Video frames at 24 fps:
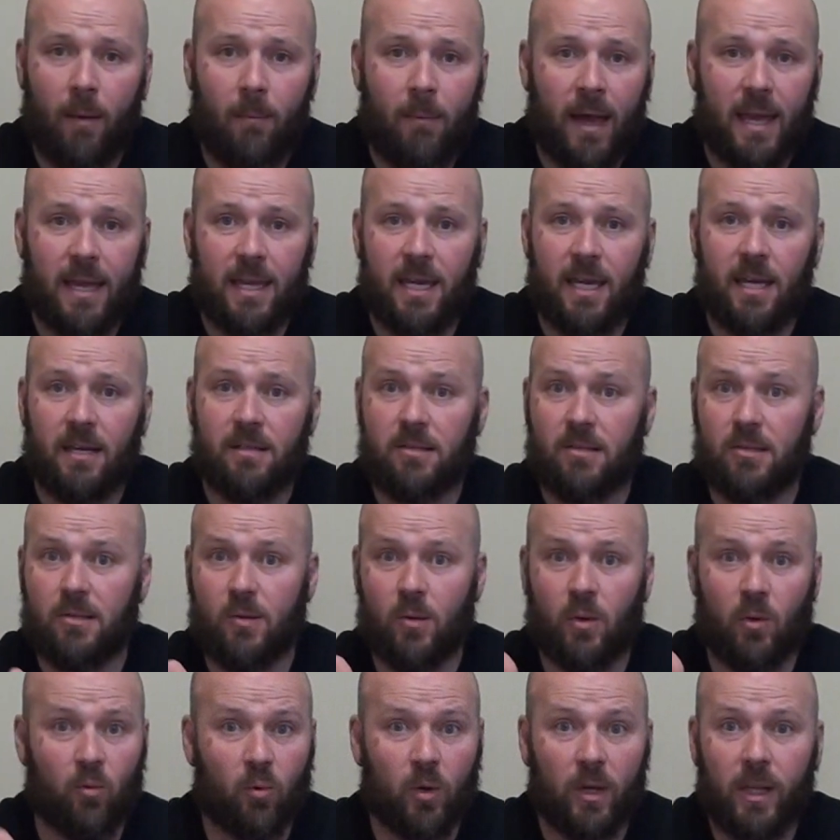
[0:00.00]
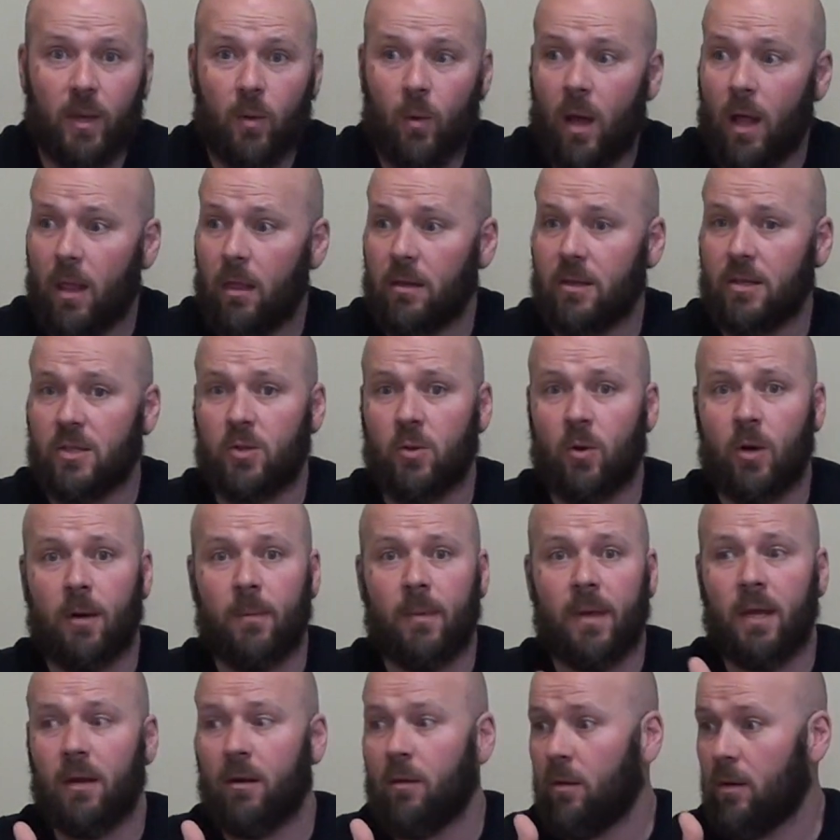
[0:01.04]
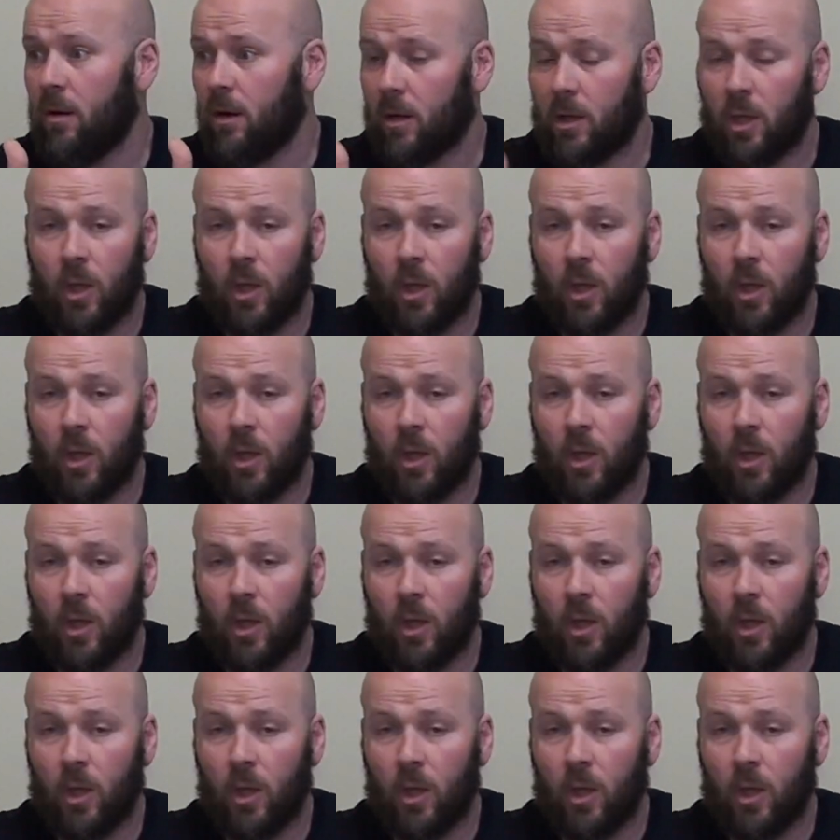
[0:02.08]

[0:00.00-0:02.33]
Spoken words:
of my kids is doing really well in a tournament or